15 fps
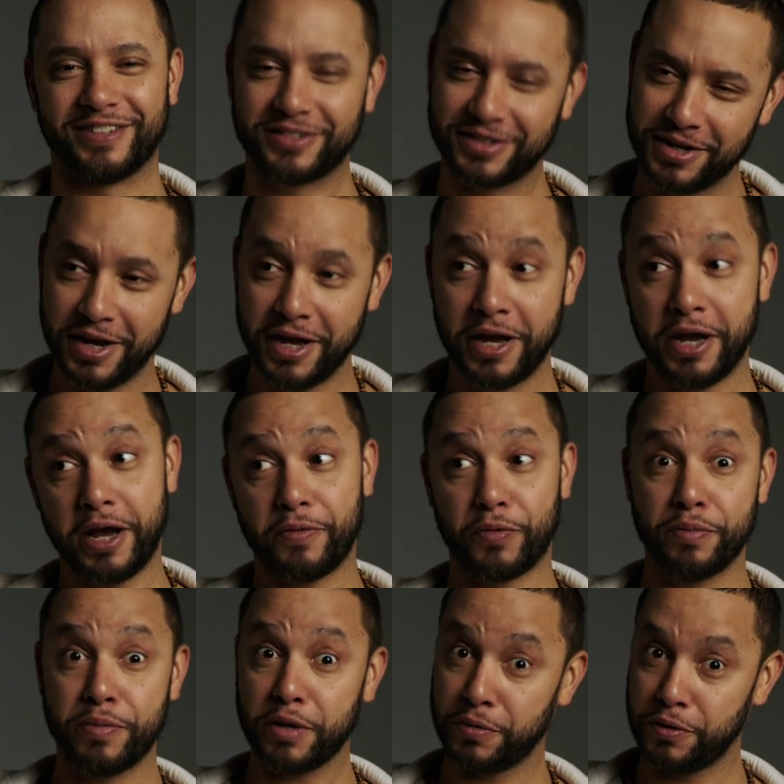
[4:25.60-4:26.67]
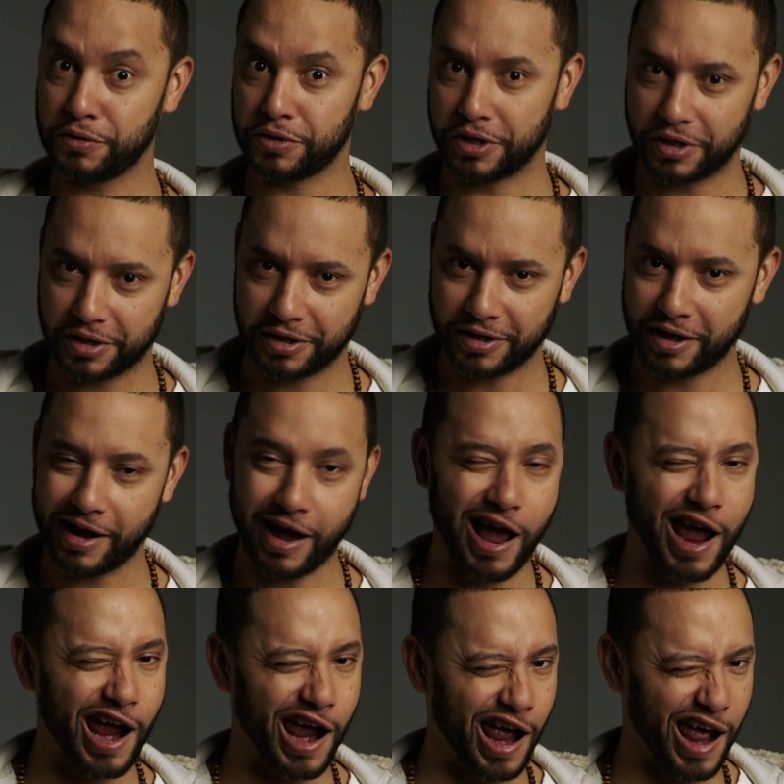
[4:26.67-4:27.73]
uh, we make music,
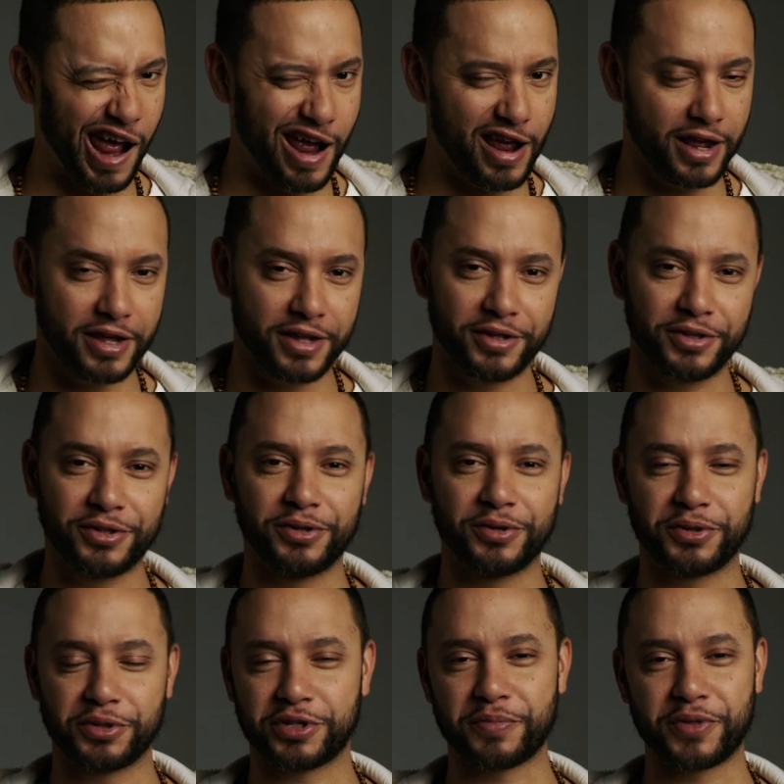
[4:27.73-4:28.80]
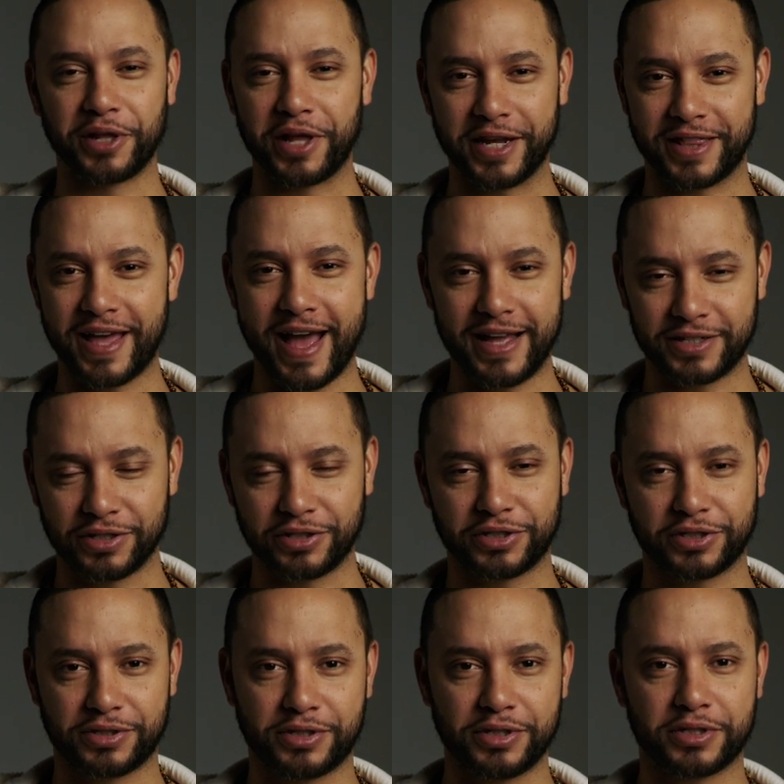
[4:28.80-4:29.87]
uh, you know, something like that. So
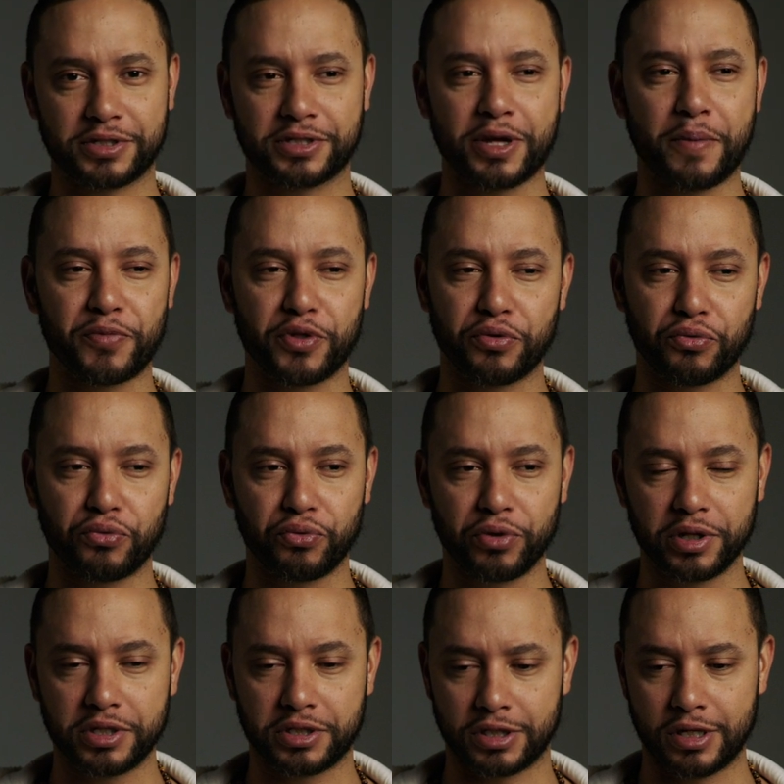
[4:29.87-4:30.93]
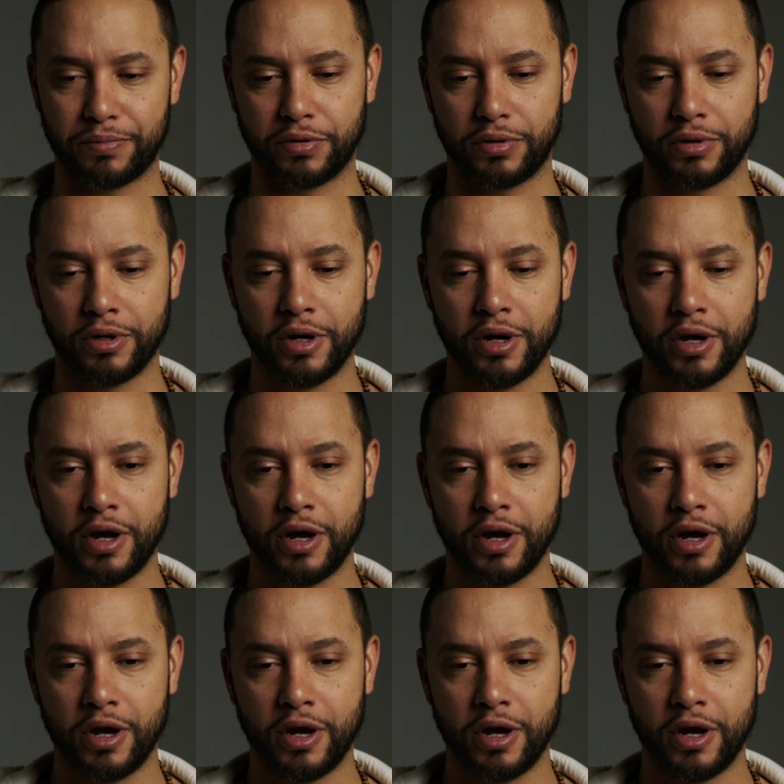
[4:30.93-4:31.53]
it's just something really simple.